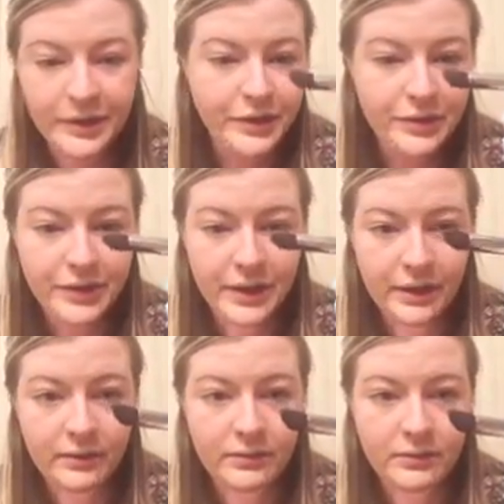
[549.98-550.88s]
just
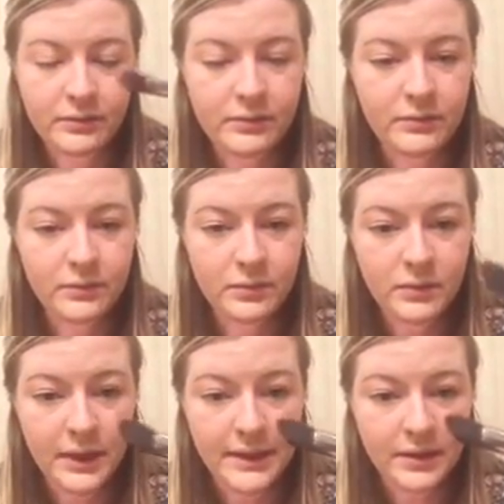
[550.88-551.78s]
using
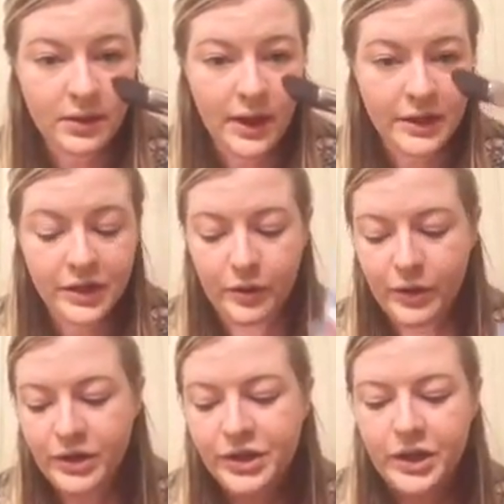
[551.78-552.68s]
a nice little eyeshadow
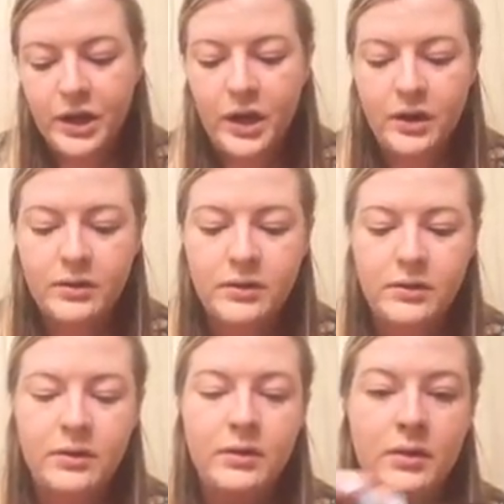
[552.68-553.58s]
brush here.
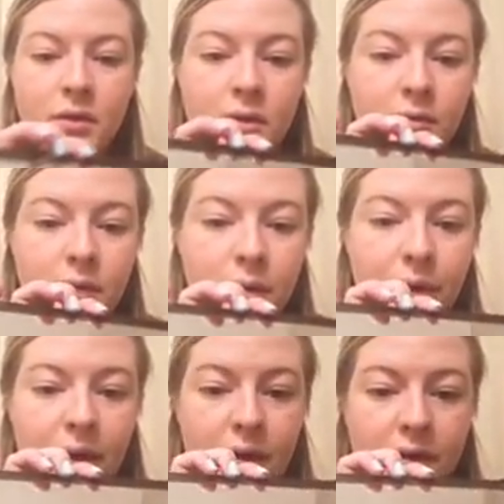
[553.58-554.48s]
I'm going to
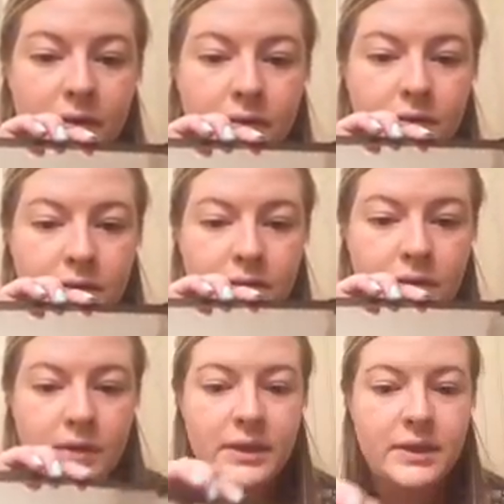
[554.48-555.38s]
pick
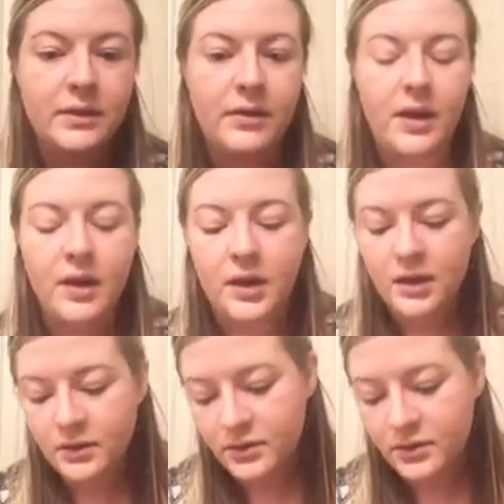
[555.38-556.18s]
this little color.